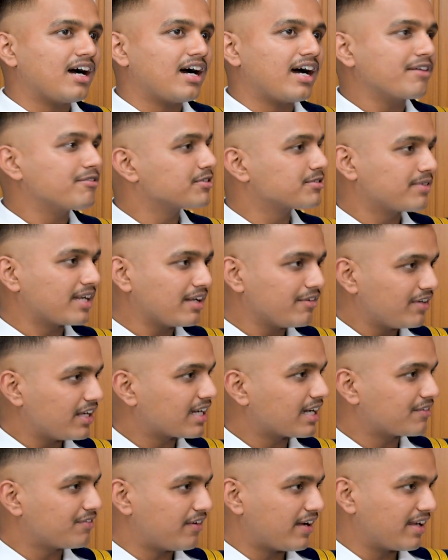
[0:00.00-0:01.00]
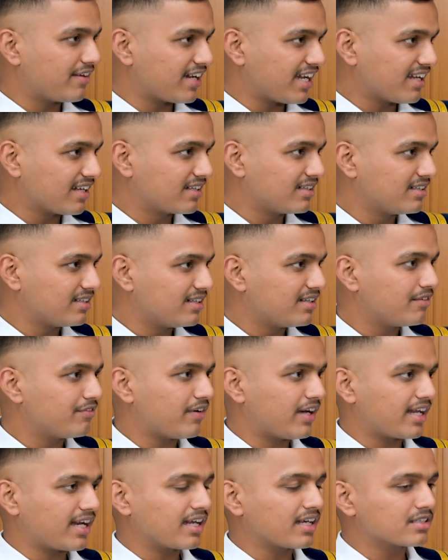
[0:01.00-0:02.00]
I was very weak at firing.
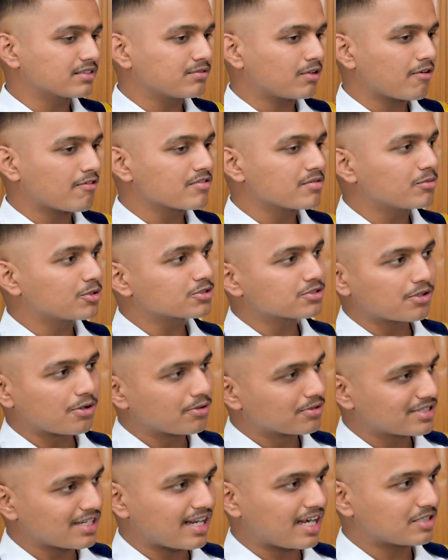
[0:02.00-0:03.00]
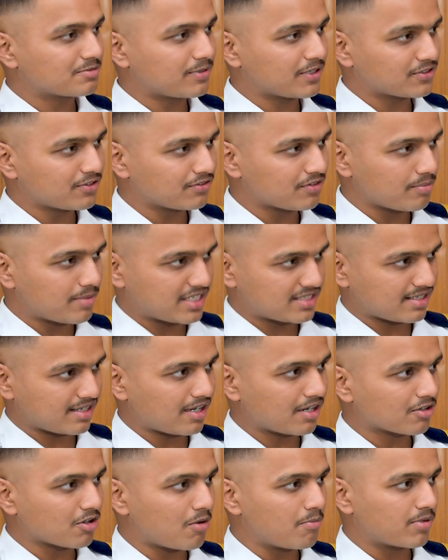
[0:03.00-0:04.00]
Firing is one of the most crucial aspects of the best
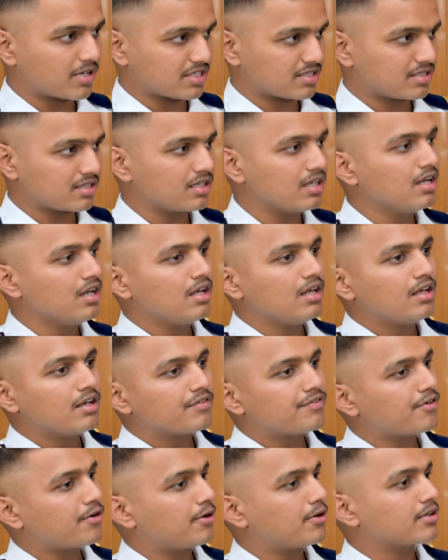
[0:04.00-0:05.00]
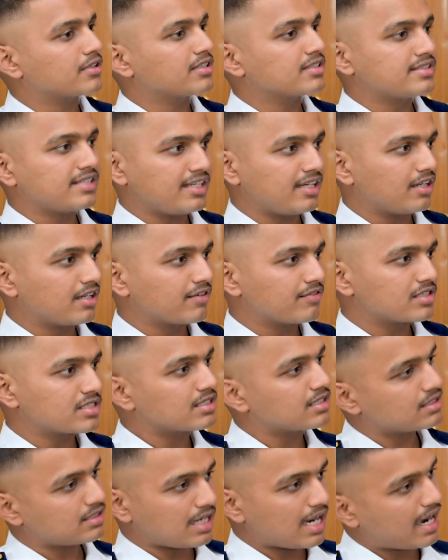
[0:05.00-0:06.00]
cadet competition for the senior
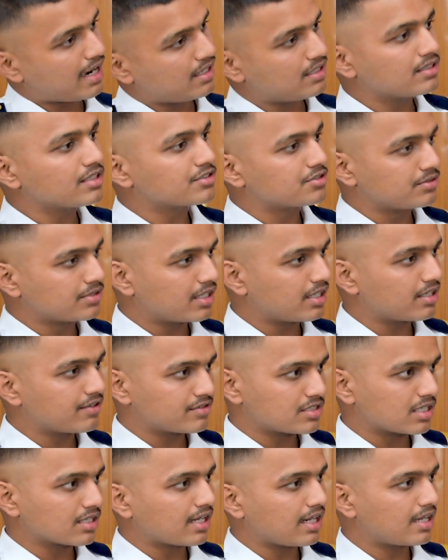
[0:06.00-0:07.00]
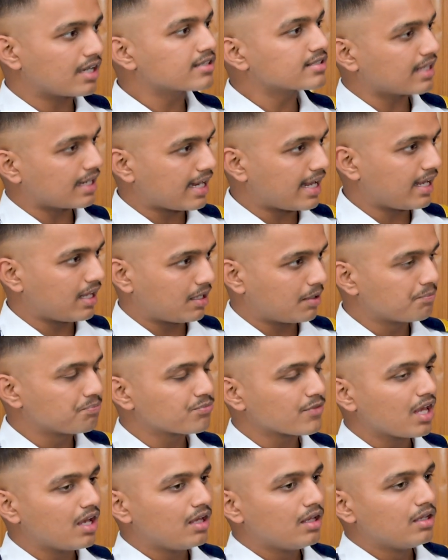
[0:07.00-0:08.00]
division and the junior division cadets alike.
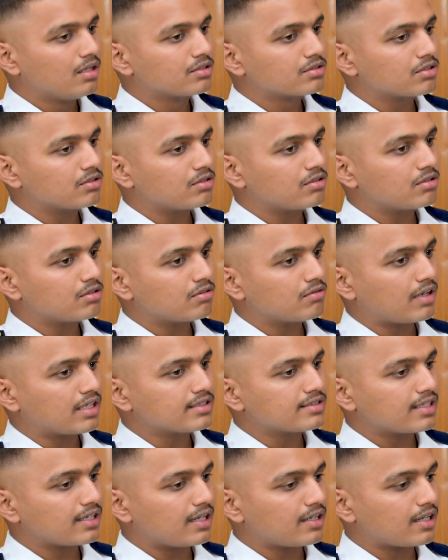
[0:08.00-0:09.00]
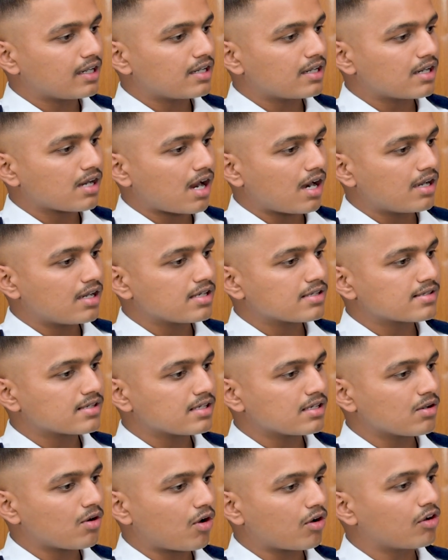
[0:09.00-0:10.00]
So once I attended
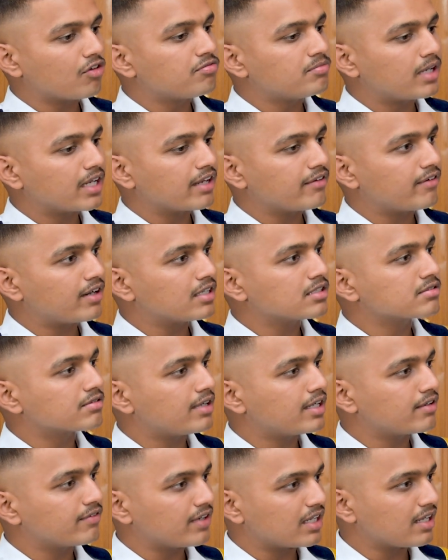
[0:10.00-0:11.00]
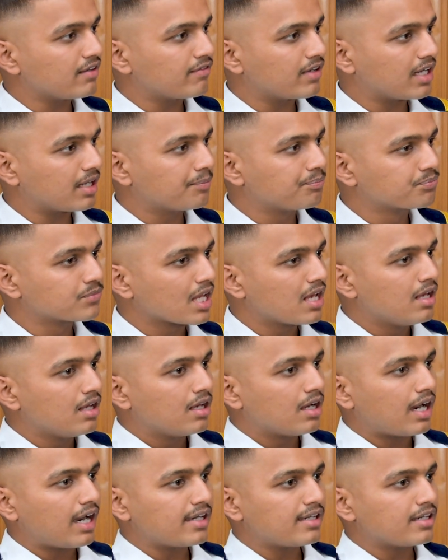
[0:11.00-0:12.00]
RDC, all of my events went very well.
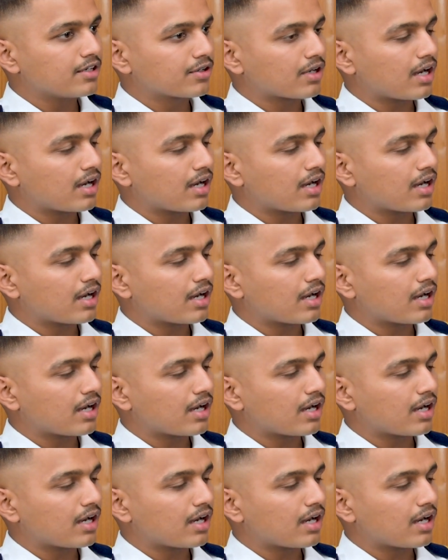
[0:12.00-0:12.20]
I